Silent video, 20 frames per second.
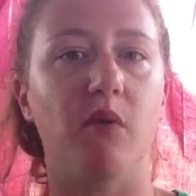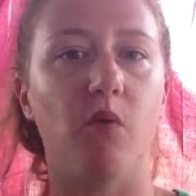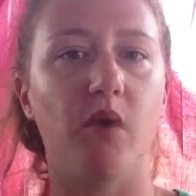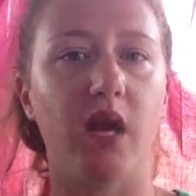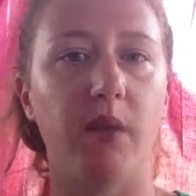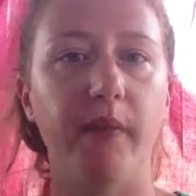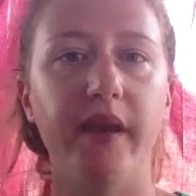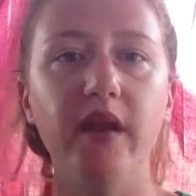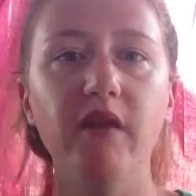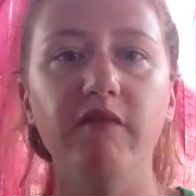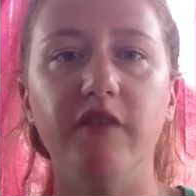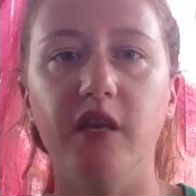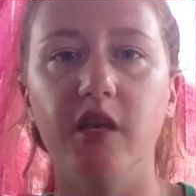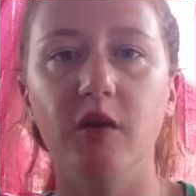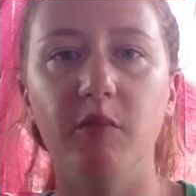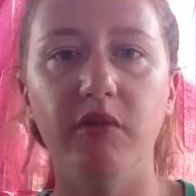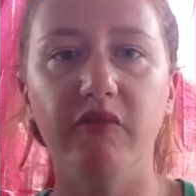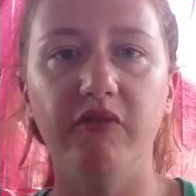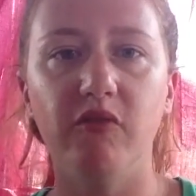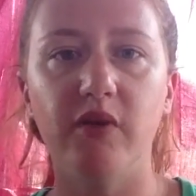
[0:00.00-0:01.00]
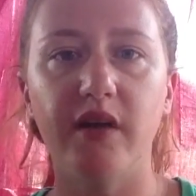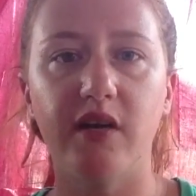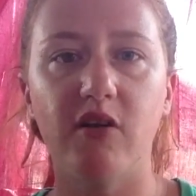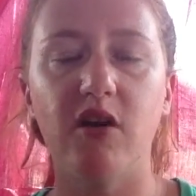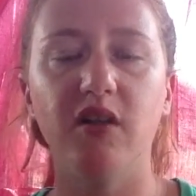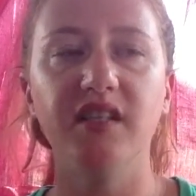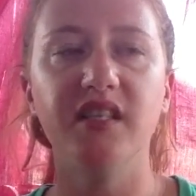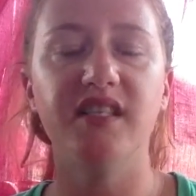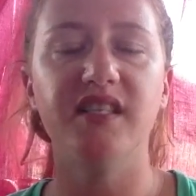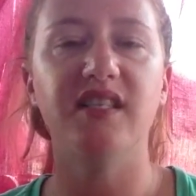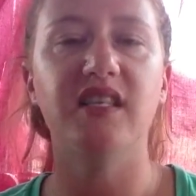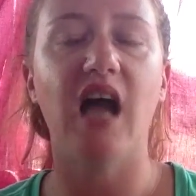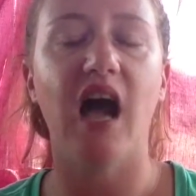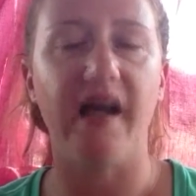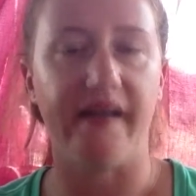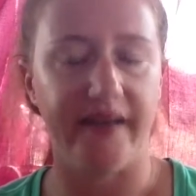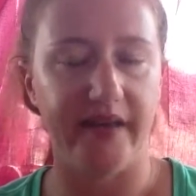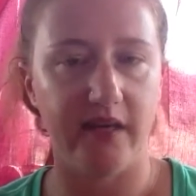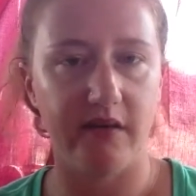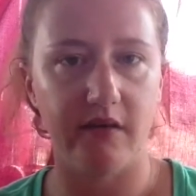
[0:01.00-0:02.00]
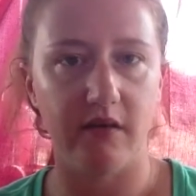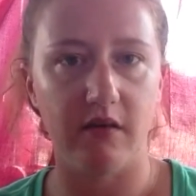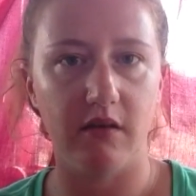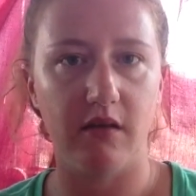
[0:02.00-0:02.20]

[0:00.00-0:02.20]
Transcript: when I made a video before I called it skine